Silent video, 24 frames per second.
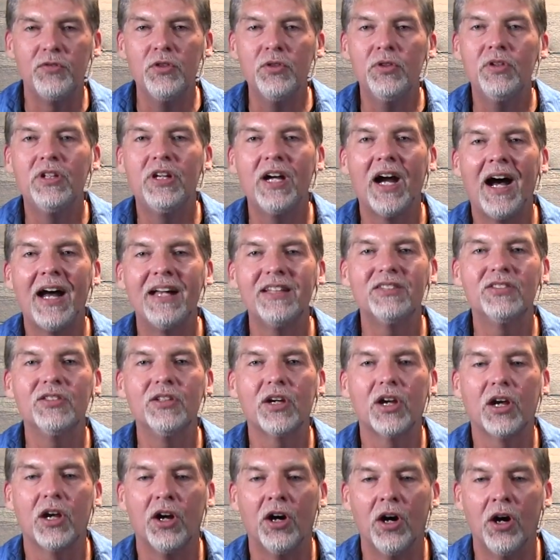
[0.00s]
you got to
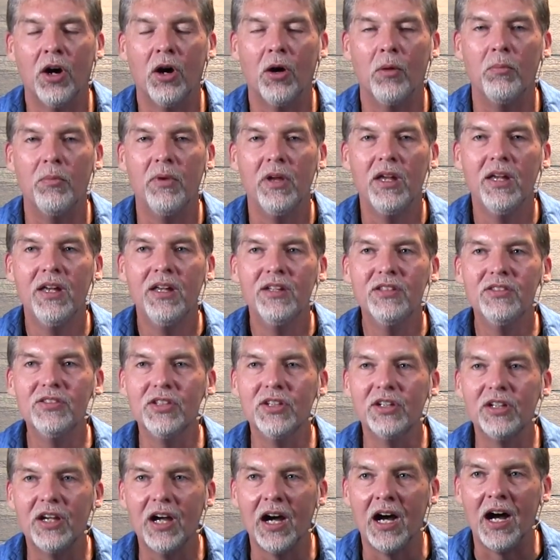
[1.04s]
come to
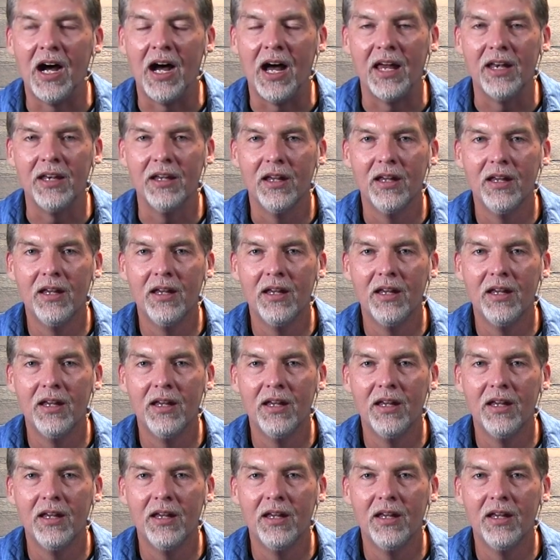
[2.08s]
God.